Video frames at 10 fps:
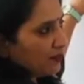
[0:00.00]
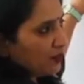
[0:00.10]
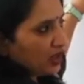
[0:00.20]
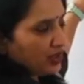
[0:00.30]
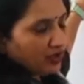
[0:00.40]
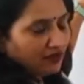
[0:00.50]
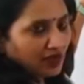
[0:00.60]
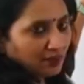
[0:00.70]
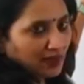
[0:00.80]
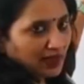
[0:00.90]

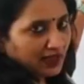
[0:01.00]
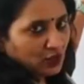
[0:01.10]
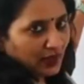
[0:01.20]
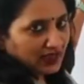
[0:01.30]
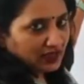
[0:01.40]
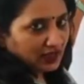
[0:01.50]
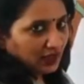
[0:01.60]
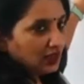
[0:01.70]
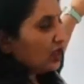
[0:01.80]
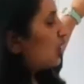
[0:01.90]
1.1 by 20
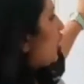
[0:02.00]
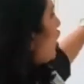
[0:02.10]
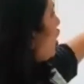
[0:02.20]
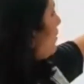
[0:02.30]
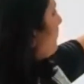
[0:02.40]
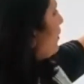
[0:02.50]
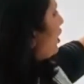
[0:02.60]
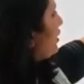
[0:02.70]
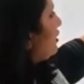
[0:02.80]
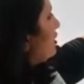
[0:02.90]
or
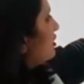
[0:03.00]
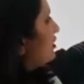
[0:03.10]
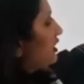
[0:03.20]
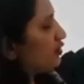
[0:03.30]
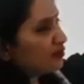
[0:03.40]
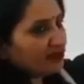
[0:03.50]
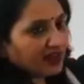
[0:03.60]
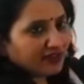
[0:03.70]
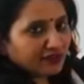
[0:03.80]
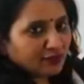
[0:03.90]

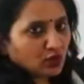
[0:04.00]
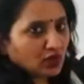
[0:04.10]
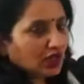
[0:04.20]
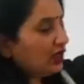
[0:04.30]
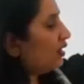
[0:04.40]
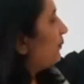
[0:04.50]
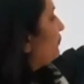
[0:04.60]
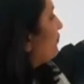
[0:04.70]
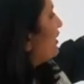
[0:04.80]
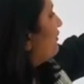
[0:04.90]
0.05 molar,
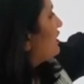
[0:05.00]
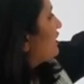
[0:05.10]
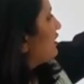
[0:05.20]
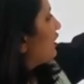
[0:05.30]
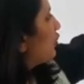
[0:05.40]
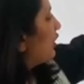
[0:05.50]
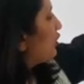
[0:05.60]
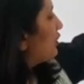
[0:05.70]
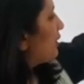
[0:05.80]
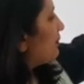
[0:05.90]
which is equal to
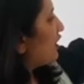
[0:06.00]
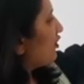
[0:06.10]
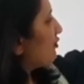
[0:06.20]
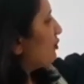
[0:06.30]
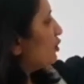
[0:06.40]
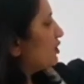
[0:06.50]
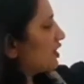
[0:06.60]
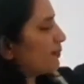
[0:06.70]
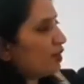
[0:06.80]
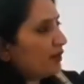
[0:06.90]
number of moles
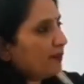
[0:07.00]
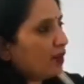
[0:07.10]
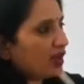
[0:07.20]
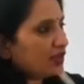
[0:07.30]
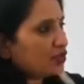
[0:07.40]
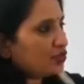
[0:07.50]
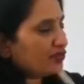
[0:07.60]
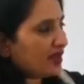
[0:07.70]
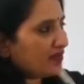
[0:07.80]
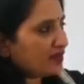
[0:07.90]
upon
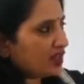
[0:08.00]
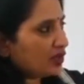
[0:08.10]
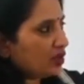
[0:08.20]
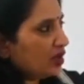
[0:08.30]
0.250.